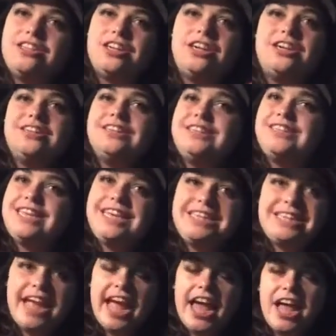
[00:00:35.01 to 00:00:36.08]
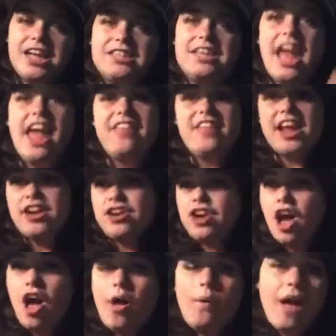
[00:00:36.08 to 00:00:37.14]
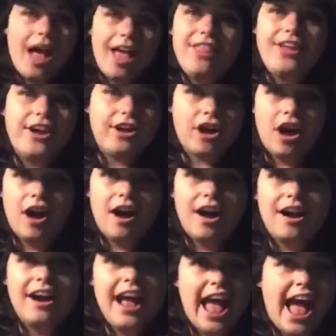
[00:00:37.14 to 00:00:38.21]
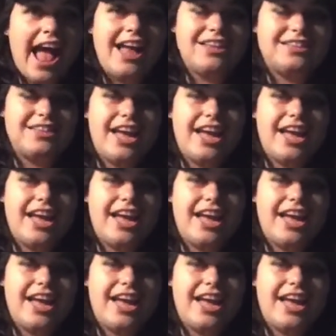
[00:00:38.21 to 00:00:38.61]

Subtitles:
certain details that no other car has.